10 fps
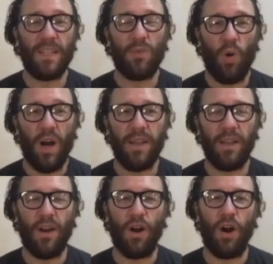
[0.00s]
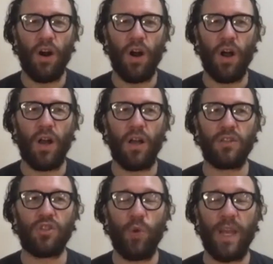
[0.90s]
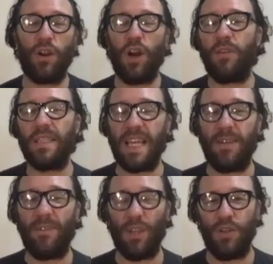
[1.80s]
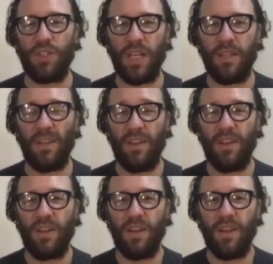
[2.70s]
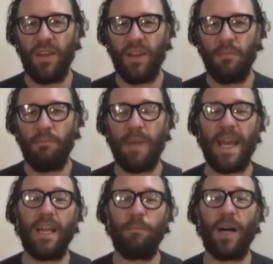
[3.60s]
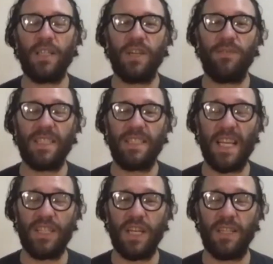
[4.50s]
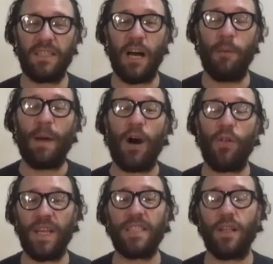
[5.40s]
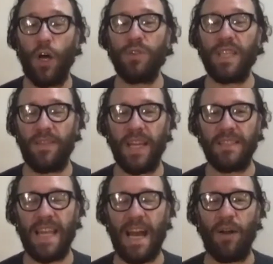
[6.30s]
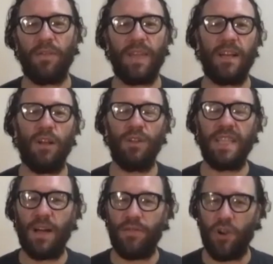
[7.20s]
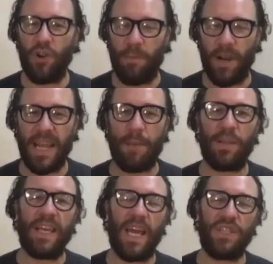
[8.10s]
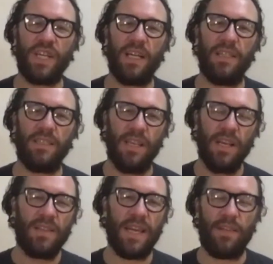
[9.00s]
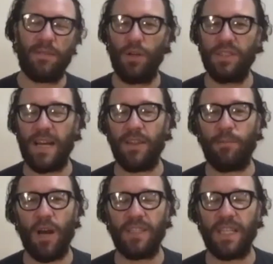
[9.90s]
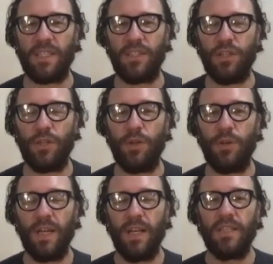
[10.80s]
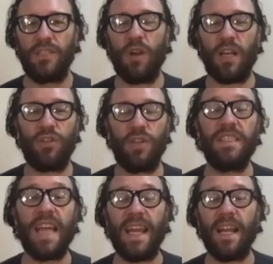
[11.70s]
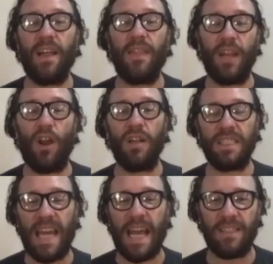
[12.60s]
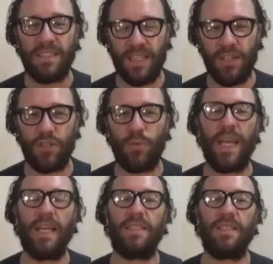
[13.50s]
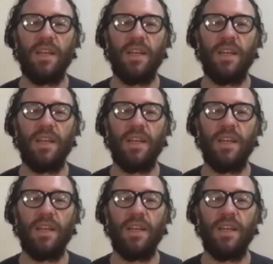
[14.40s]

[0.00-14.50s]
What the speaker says: One, Twitter over its evolution made a bunch of decisions about this closing things down. They closed down third-party applications. They've closed down the project to do structured data that aren't texts in your tweets.